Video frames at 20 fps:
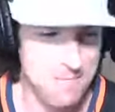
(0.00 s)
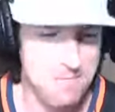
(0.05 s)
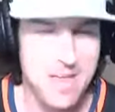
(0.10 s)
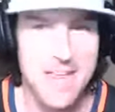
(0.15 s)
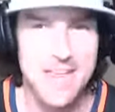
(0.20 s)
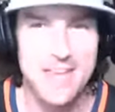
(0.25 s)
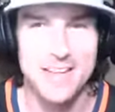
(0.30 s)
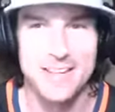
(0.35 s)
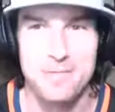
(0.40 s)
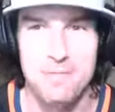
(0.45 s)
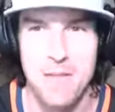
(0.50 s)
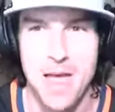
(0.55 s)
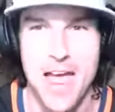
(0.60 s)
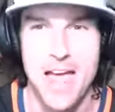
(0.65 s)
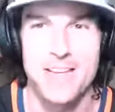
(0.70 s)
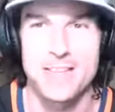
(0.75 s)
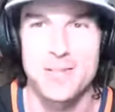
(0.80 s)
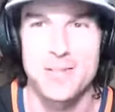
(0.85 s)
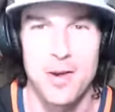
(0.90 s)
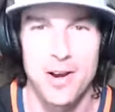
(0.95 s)
made
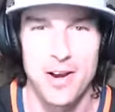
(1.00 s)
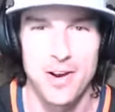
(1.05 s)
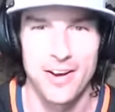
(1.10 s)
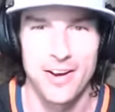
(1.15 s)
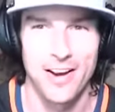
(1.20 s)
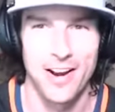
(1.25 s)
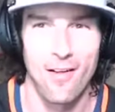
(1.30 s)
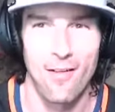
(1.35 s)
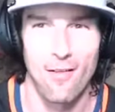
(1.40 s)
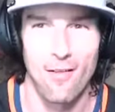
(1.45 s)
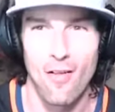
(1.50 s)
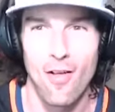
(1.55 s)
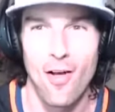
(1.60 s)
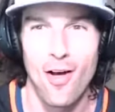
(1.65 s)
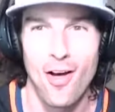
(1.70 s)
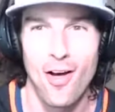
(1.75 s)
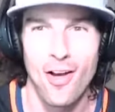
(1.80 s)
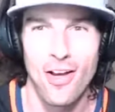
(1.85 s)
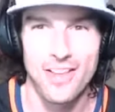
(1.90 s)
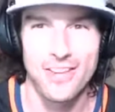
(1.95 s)
mask wearing a
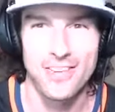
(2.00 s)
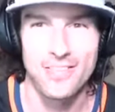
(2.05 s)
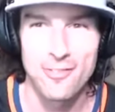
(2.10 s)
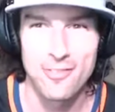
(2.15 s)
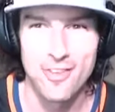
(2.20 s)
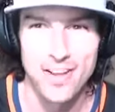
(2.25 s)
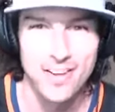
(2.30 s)
law and